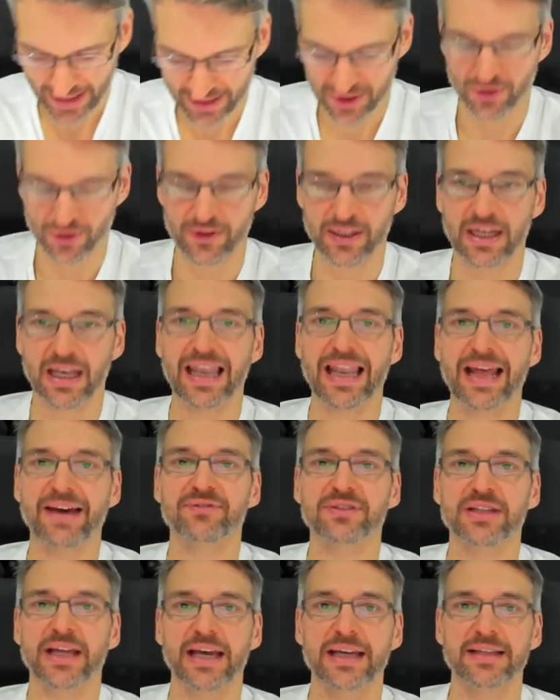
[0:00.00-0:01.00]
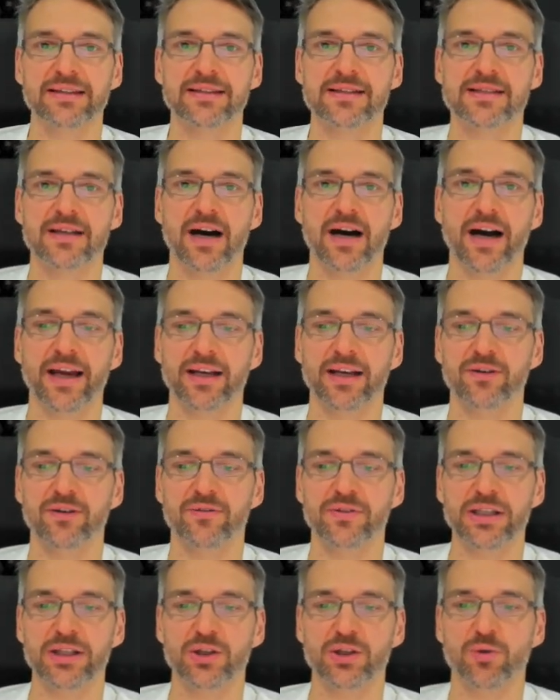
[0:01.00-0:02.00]
on the left-hand side of
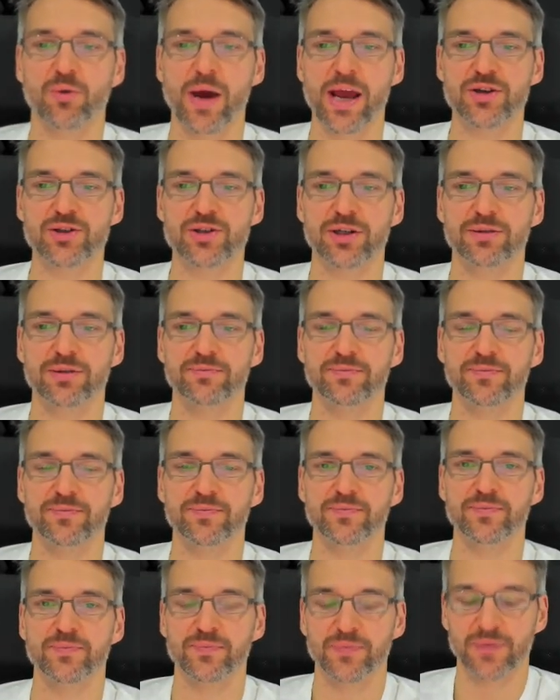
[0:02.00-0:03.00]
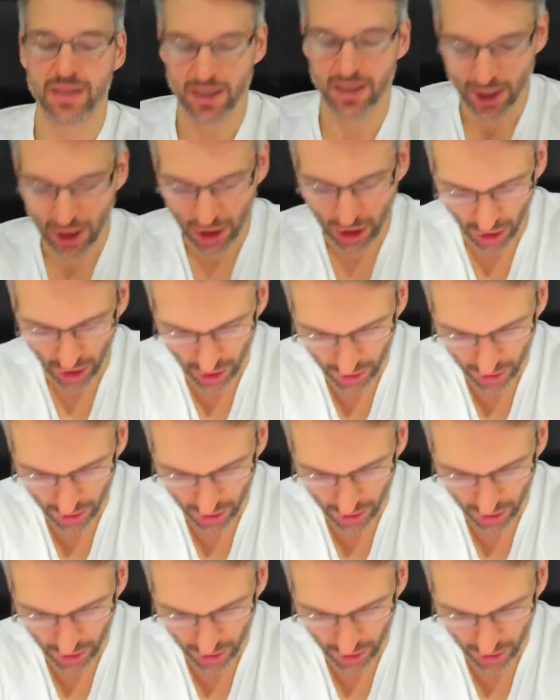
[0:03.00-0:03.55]
the equation. On